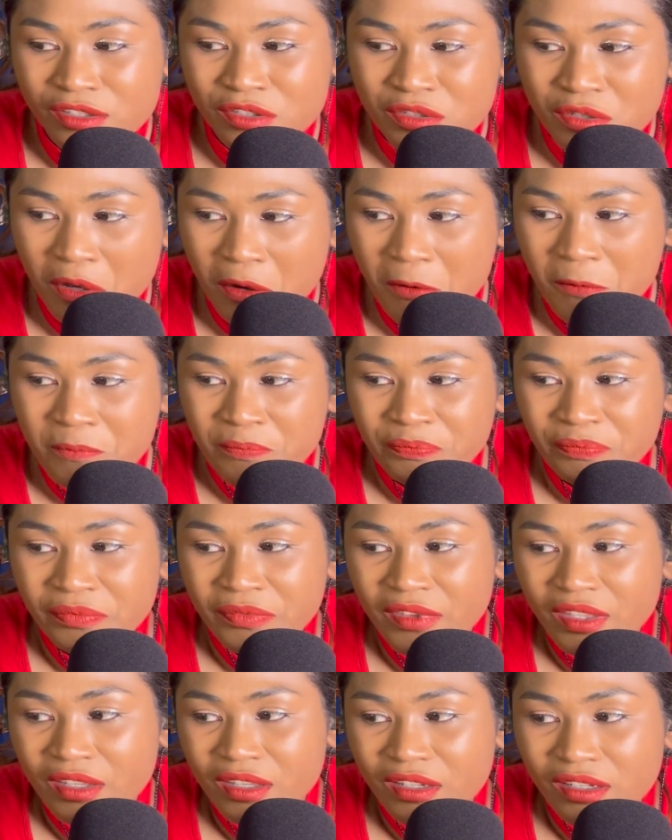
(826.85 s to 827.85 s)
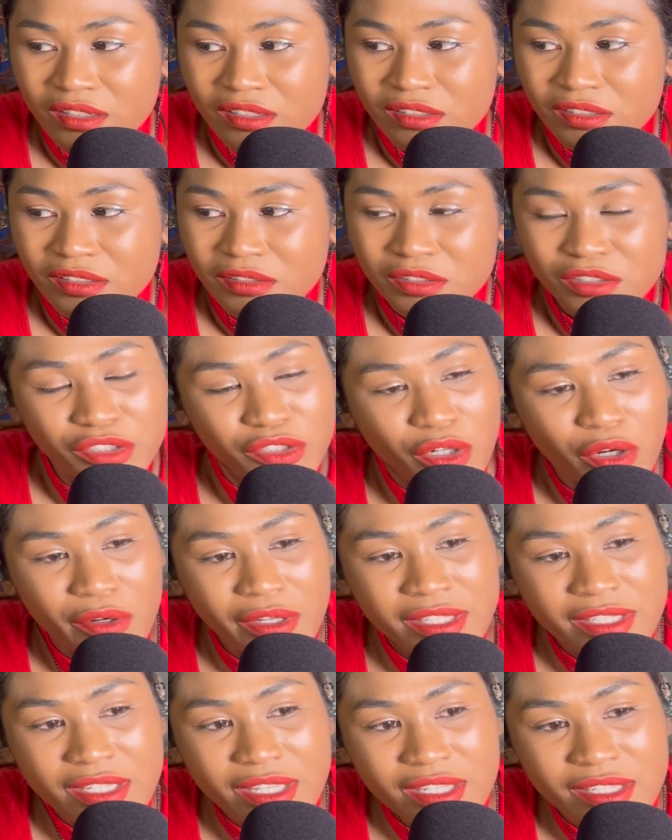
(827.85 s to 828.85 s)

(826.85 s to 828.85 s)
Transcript: So, you know, it's